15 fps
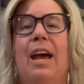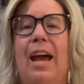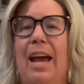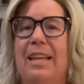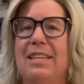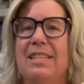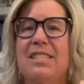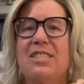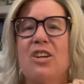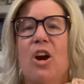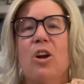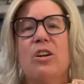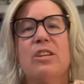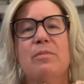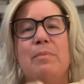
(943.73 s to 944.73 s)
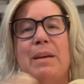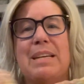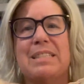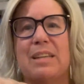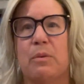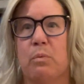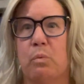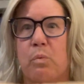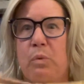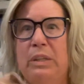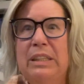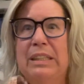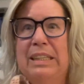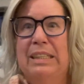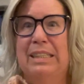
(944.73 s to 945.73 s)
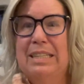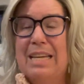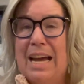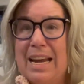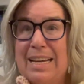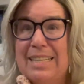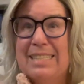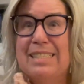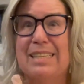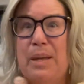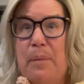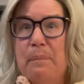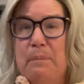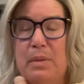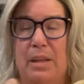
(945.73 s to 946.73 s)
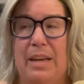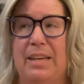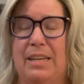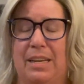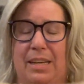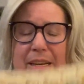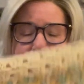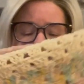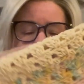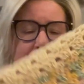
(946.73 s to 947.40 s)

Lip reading: and this yarn makes a really nice blanket.